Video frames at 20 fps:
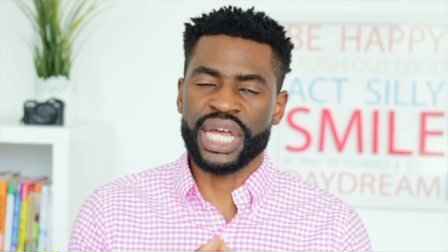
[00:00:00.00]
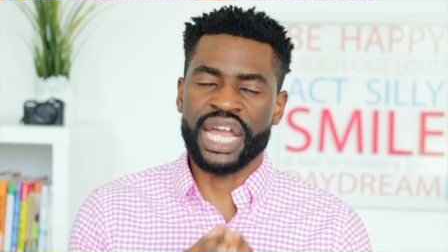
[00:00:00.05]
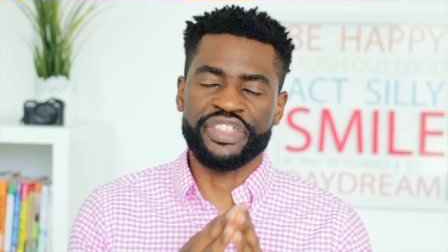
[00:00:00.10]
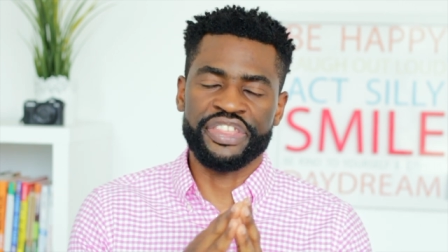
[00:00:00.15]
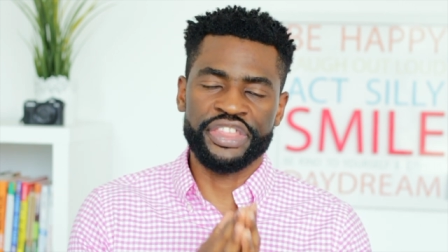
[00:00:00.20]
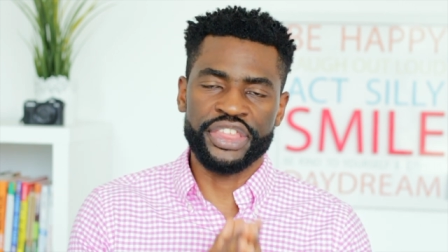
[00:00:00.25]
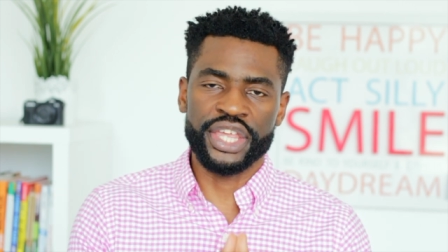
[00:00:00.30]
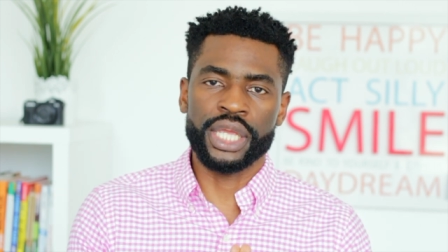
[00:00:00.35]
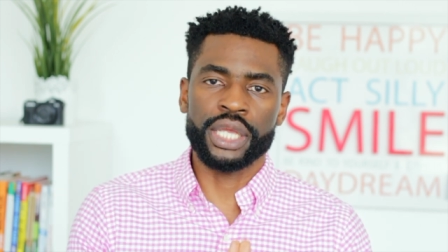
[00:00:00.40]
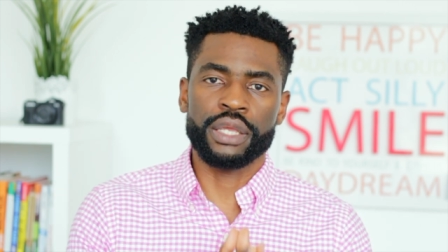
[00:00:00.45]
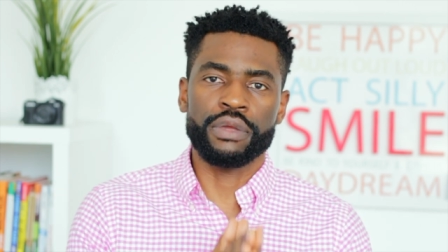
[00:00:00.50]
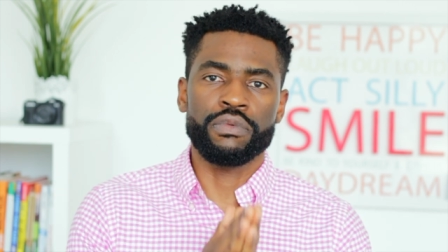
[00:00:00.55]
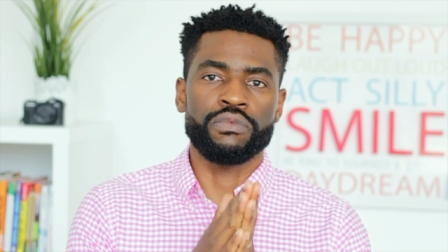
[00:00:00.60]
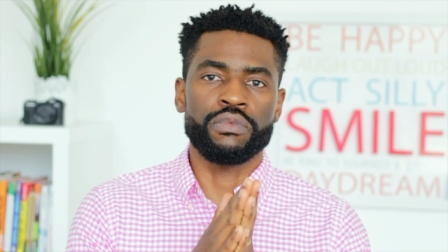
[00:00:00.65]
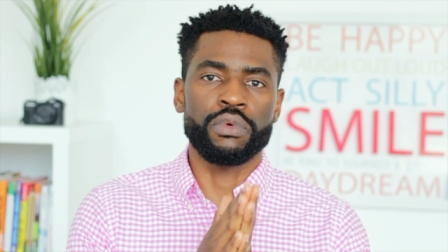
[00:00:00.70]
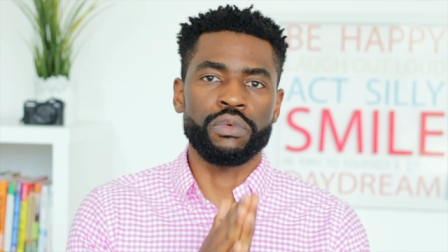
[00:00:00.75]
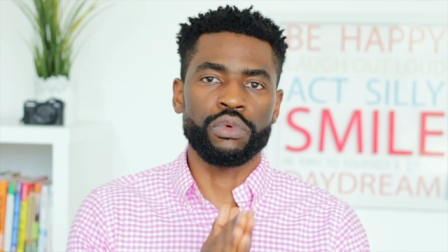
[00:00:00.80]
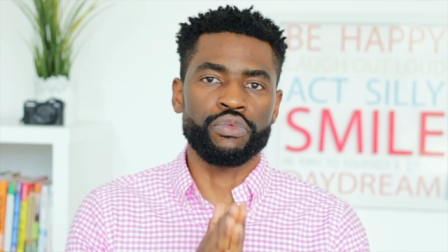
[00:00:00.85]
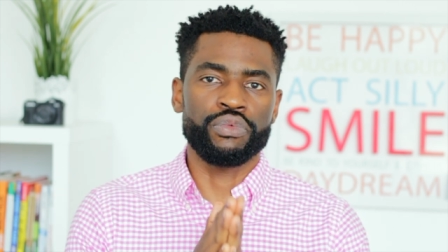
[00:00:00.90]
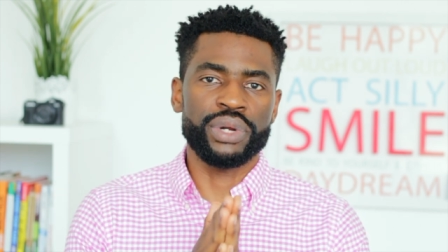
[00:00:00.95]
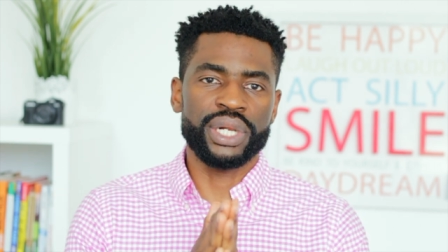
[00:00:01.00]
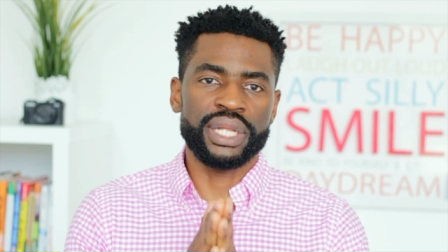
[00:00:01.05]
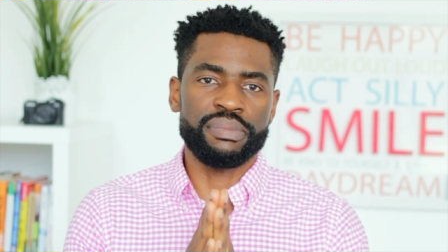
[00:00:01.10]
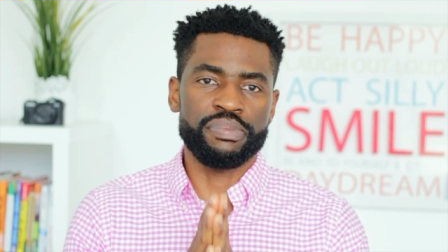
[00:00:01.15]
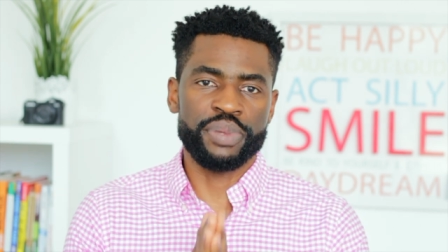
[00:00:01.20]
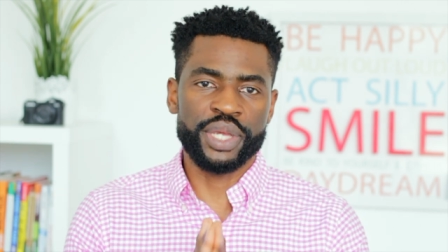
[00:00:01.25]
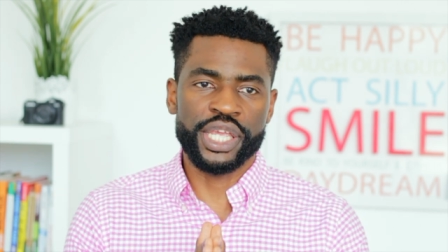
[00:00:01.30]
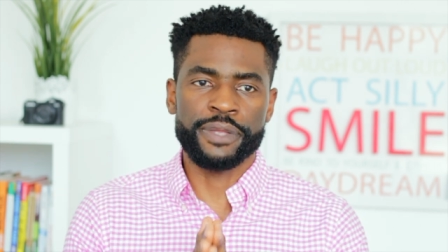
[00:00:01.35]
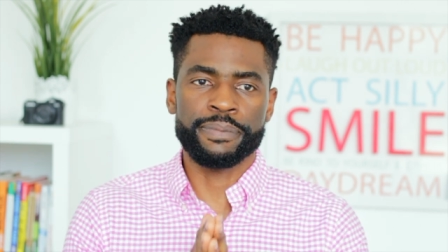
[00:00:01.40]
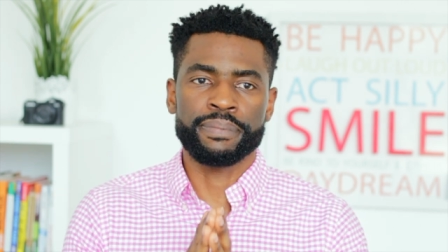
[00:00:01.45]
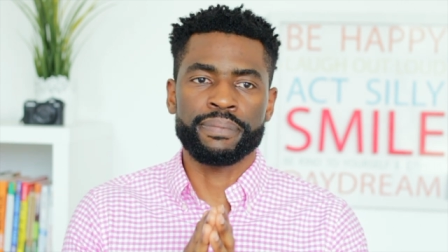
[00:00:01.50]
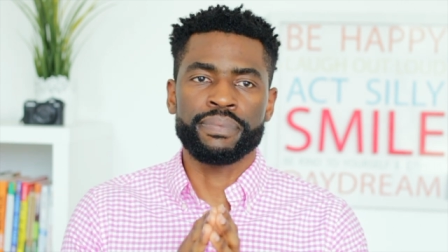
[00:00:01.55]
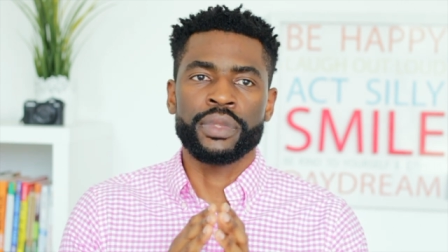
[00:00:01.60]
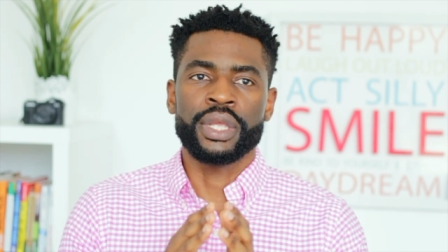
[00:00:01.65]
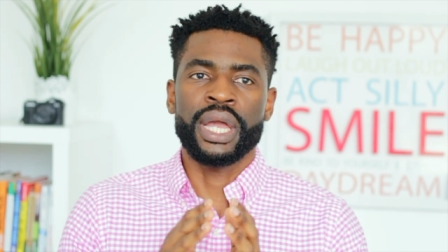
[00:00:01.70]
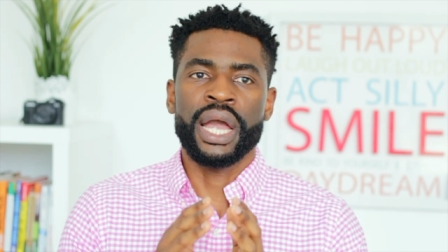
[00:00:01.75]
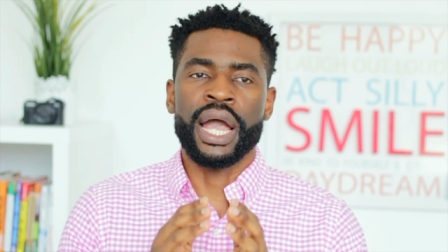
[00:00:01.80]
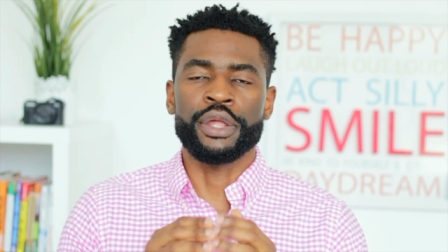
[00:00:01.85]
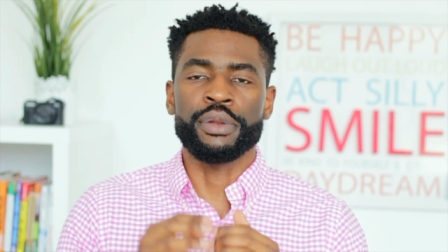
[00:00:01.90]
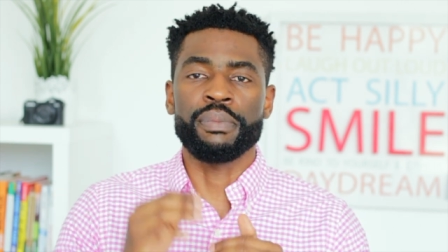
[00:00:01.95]
I think we will really be
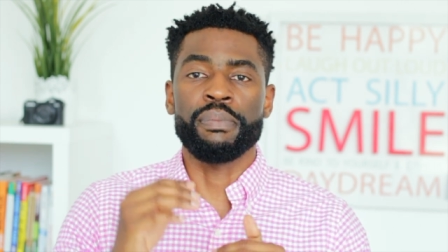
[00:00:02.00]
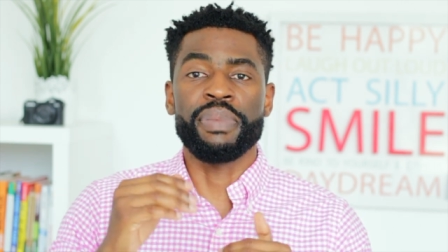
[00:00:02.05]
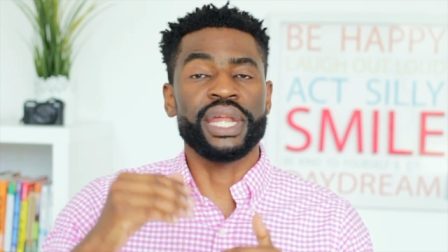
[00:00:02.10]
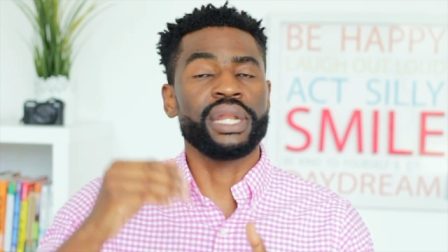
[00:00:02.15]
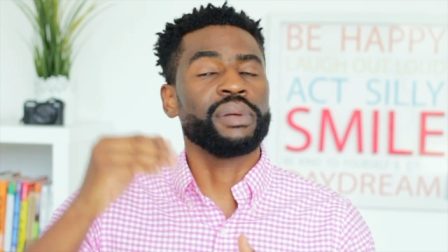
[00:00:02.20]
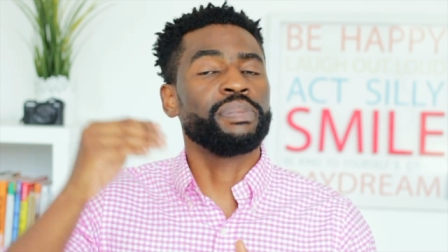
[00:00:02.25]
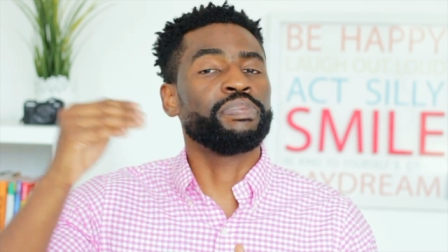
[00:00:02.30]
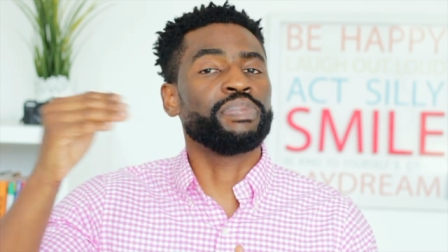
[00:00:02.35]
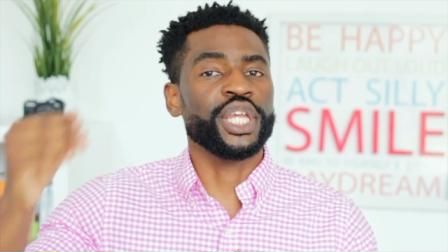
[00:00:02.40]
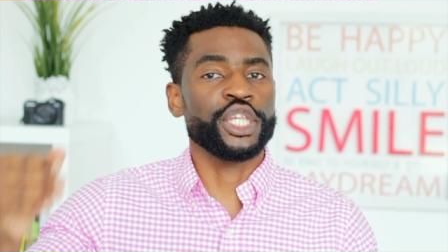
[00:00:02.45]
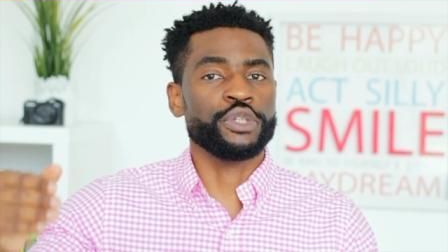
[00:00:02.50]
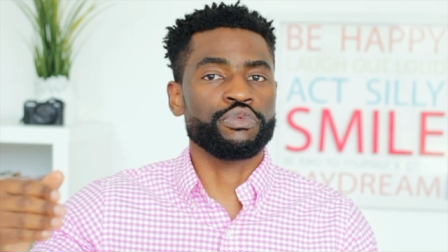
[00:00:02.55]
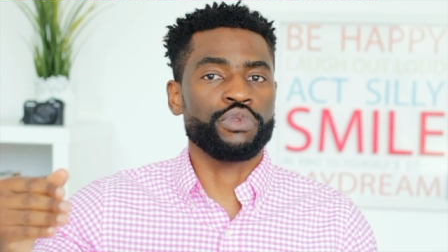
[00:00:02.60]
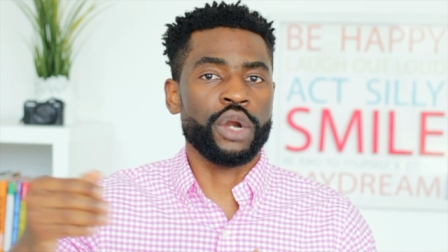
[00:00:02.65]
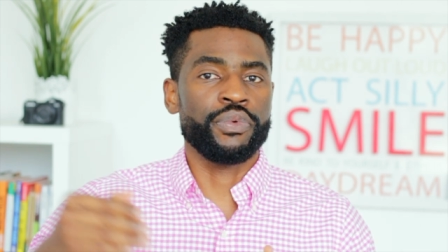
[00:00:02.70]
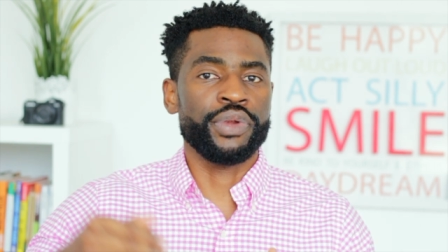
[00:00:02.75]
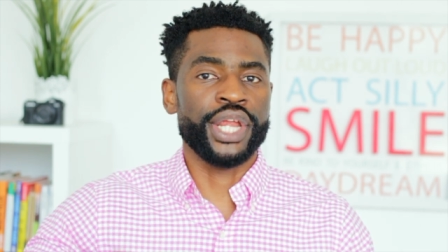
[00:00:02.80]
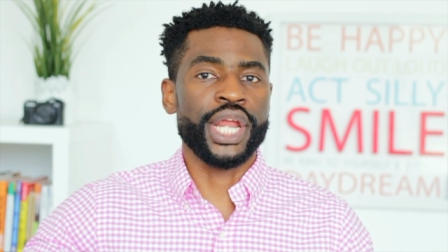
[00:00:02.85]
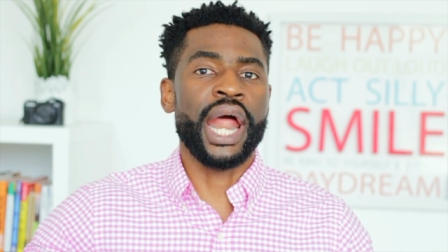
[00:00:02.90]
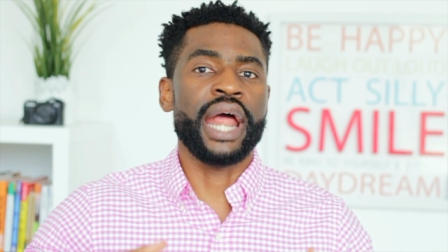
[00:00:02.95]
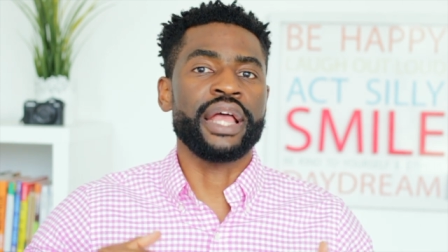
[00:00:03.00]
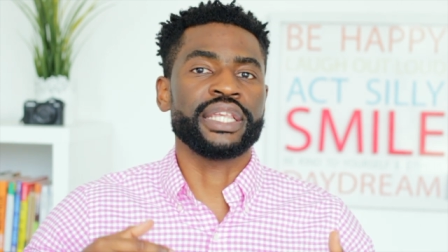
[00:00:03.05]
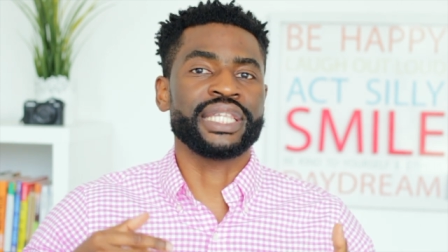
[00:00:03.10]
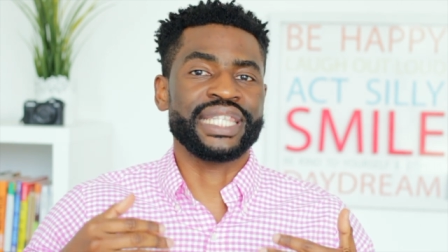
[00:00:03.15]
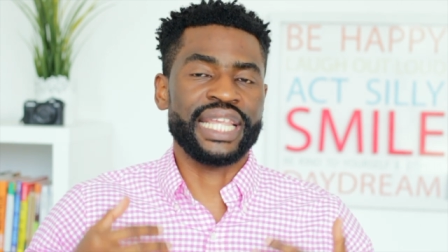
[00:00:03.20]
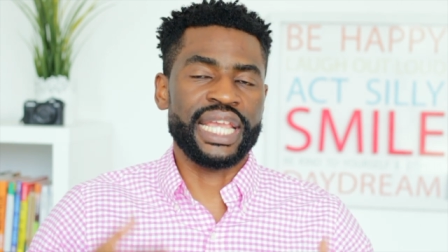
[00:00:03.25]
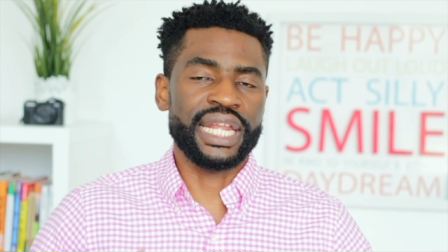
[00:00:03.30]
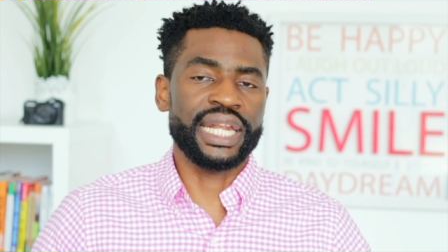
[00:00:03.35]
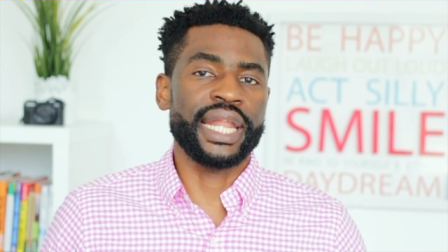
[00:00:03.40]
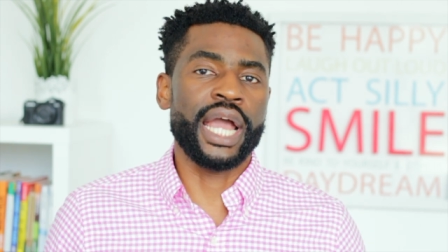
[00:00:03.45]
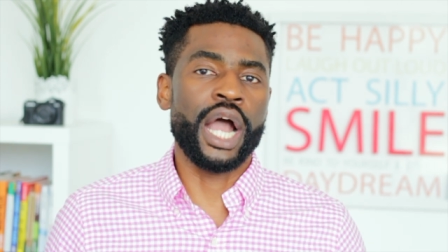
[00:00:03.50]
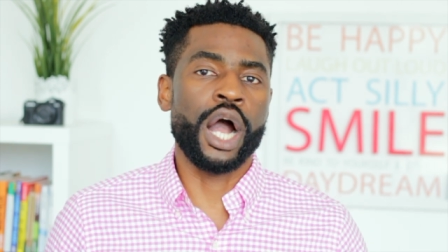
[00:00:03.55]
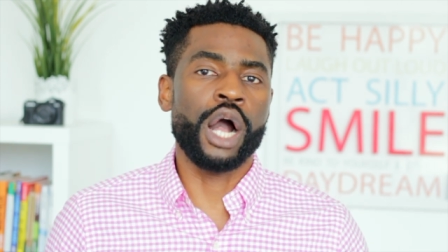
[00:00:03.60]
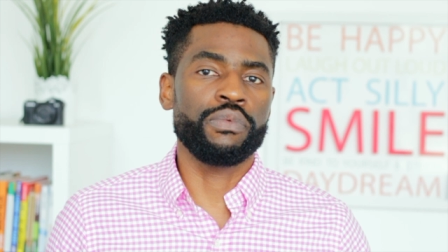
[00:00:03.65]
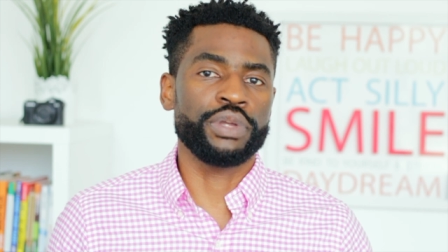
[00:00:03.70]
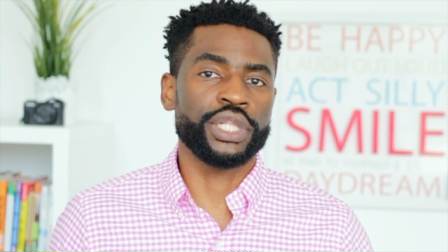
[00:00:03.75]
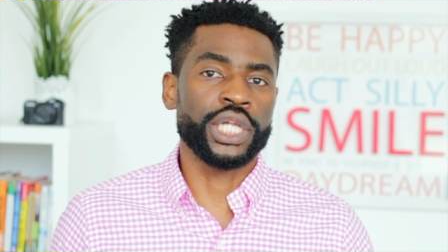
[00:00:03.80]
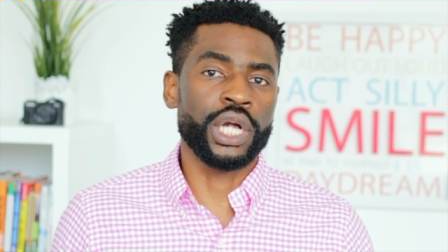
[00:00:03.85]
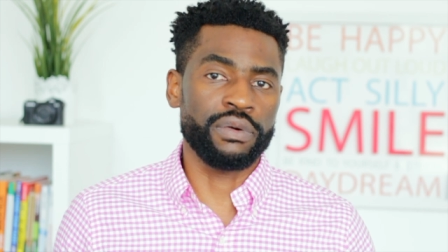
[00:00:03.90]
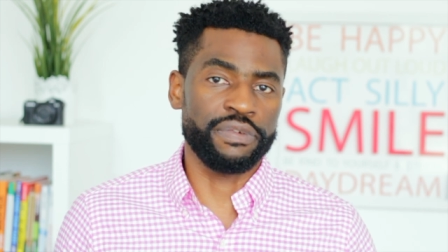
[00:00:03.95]
at a better place where we stand now
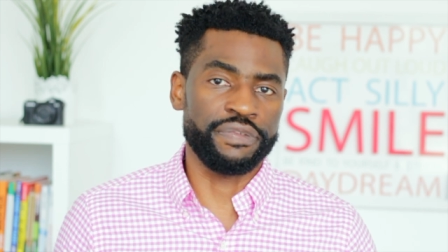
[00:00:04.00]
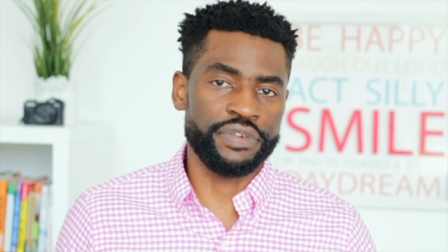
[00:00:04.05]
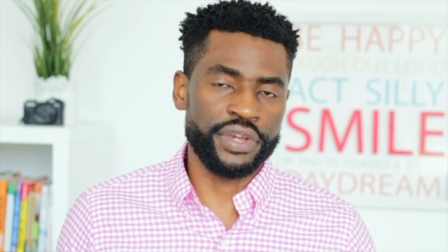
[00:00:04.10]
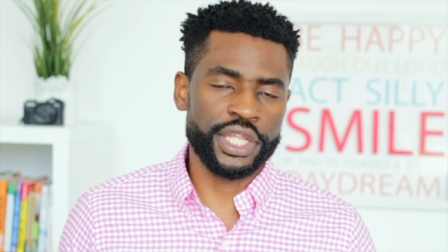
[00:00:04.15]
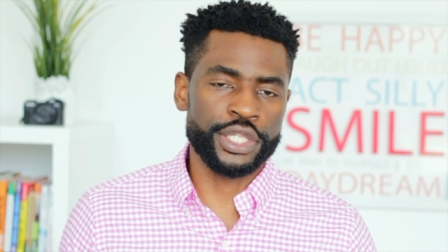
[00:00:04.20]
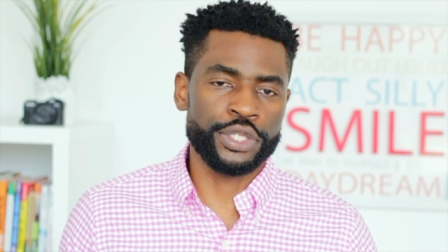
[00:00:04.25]
with COVID.